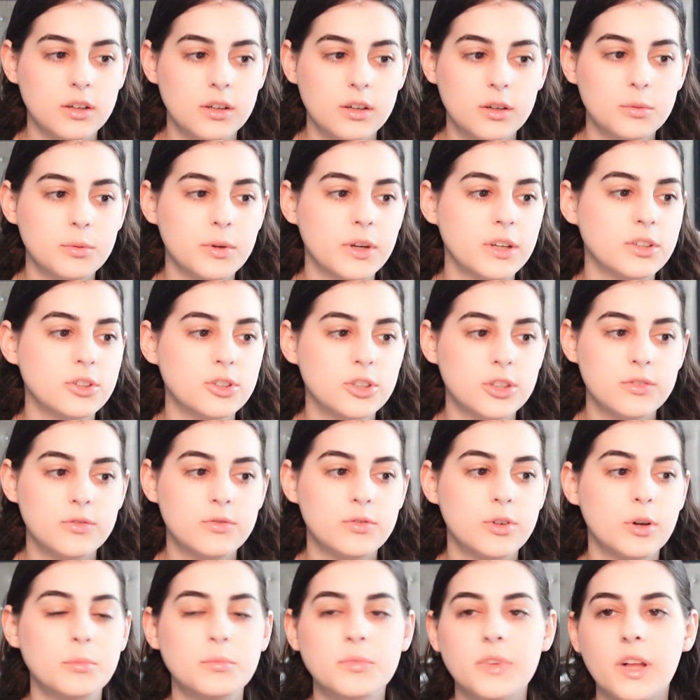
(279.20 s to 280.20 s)
arrange it
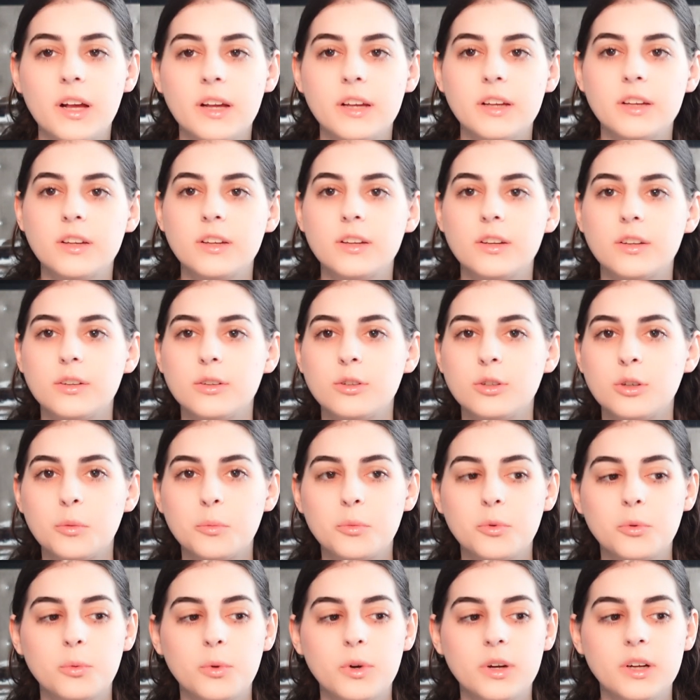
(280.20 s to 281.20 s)
from
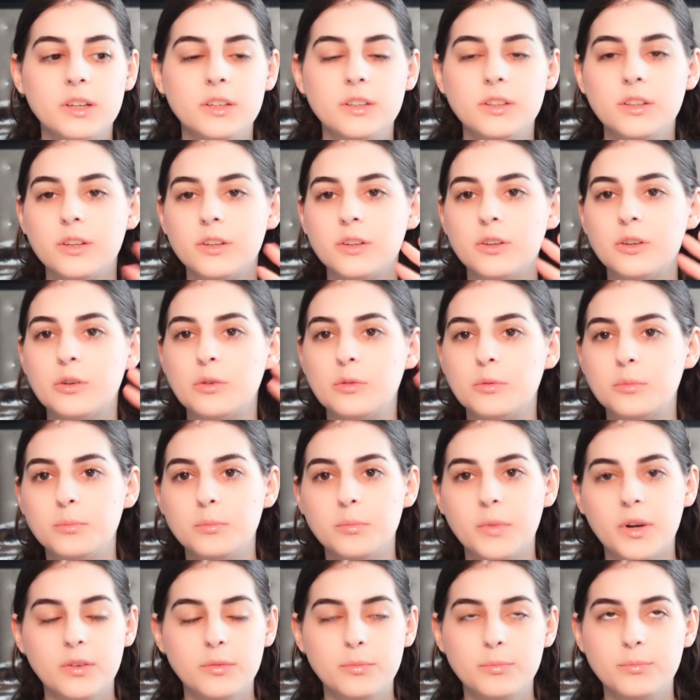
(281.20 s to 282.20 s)
number 1,
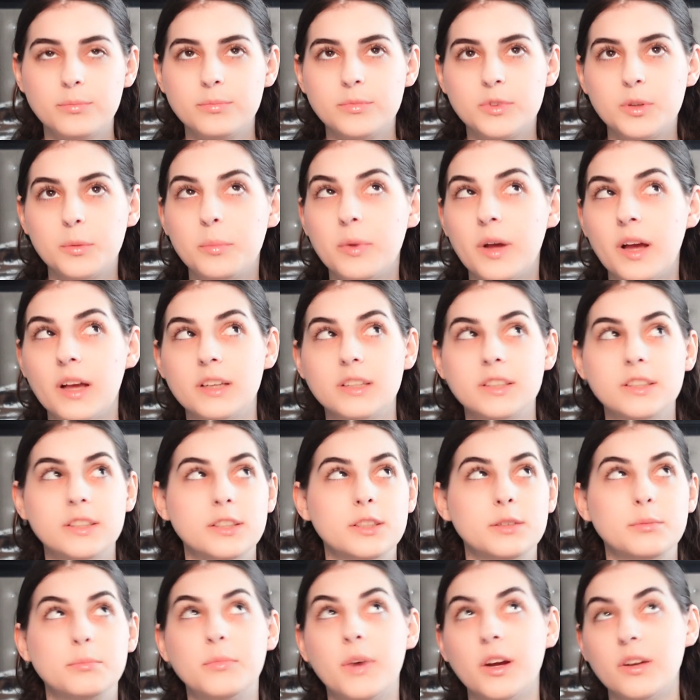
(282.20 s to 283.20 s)
my
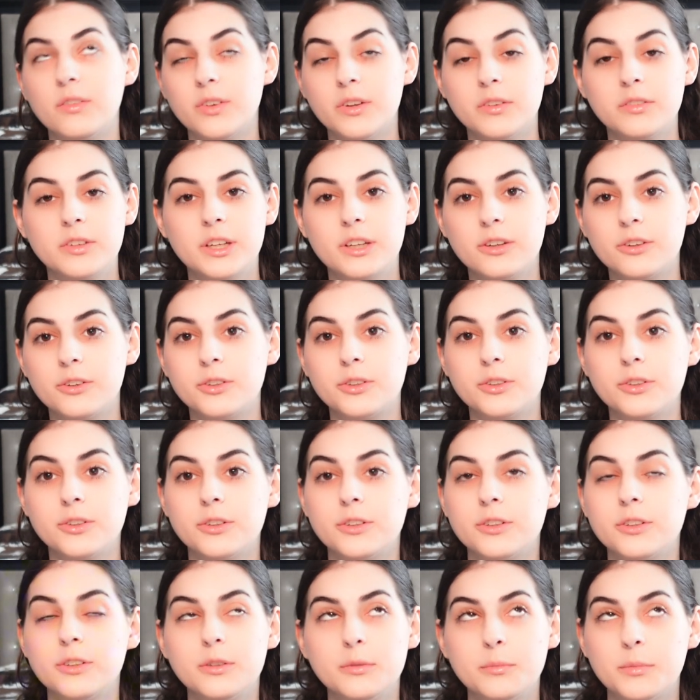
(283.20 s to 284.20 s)
favorite
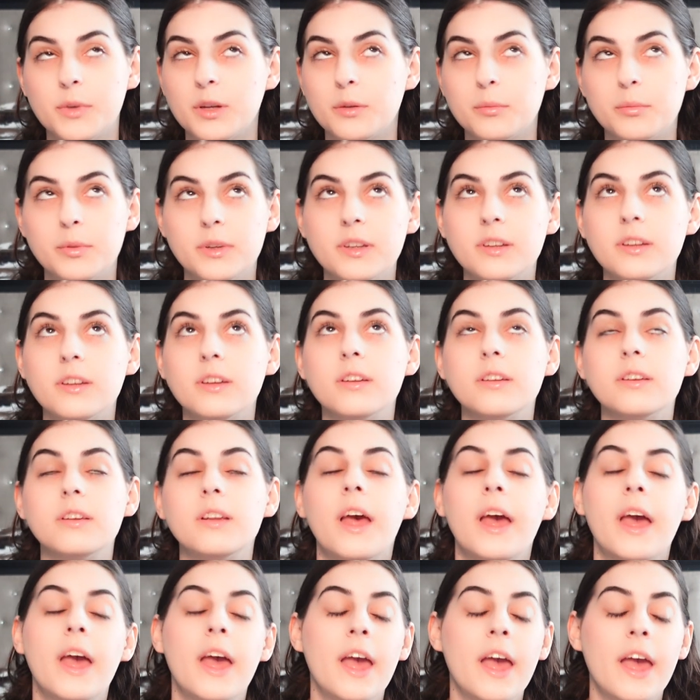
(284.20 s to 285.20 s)
character in my opinion,
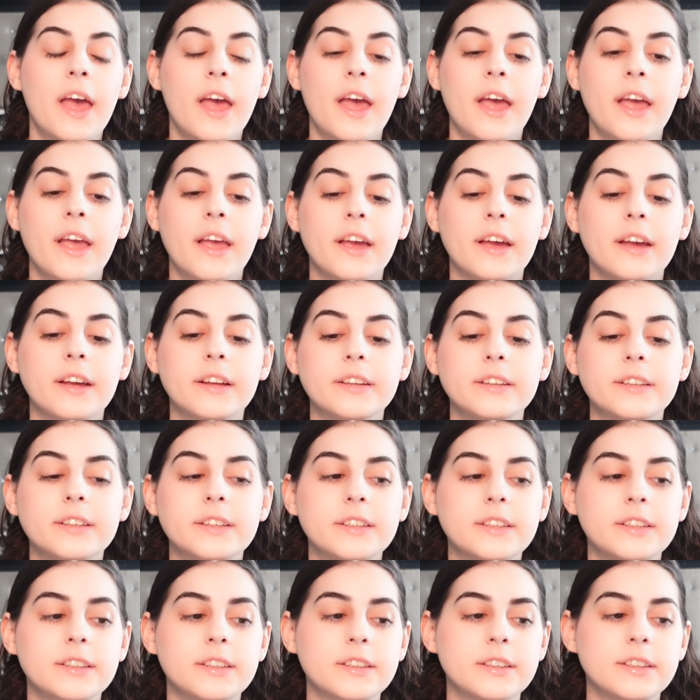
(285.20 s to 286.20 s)

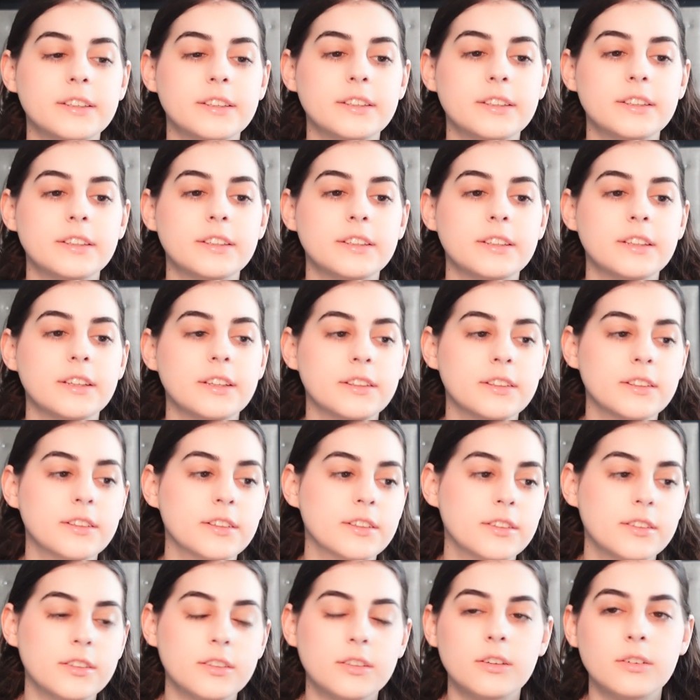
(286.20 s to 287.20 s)
and
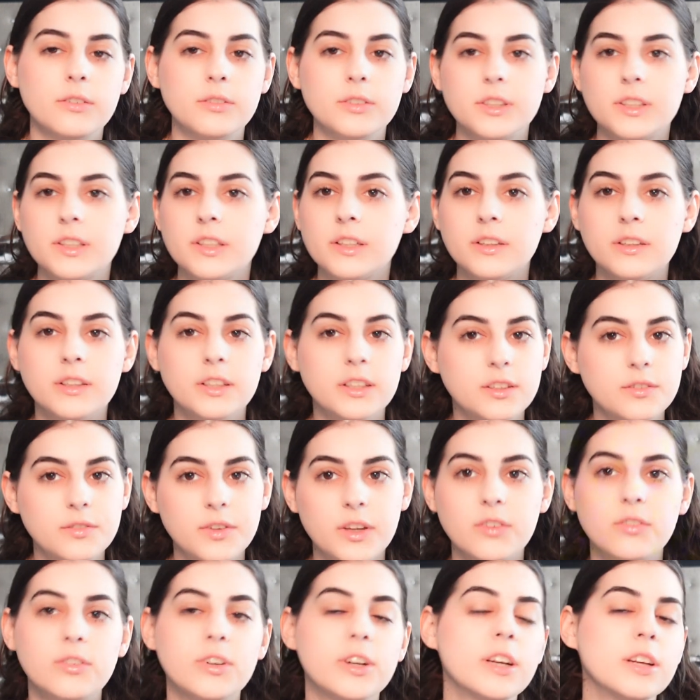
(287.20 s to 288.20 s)
obviously least
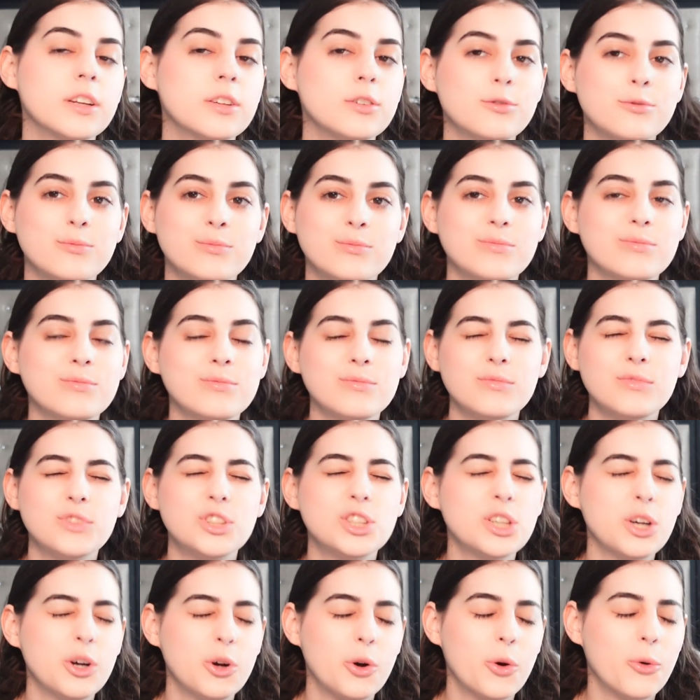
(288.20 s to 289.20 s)
favorite.
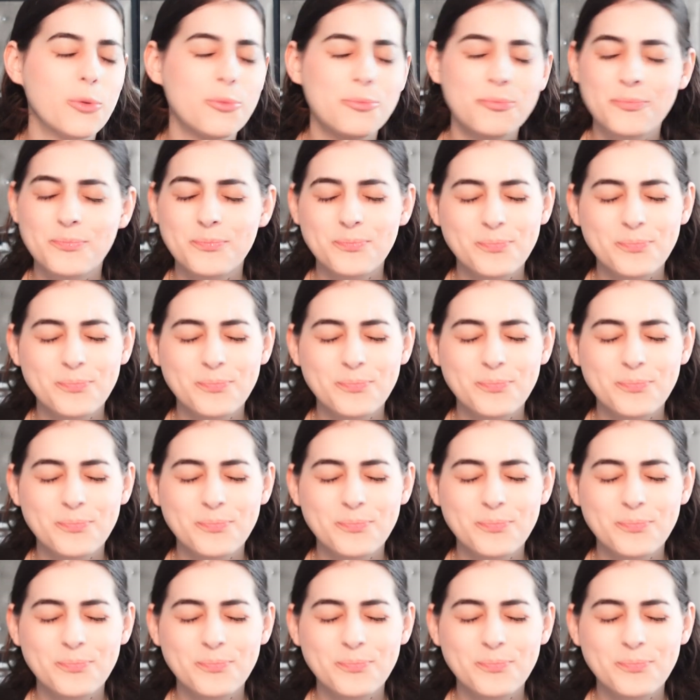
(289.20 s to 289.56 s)
So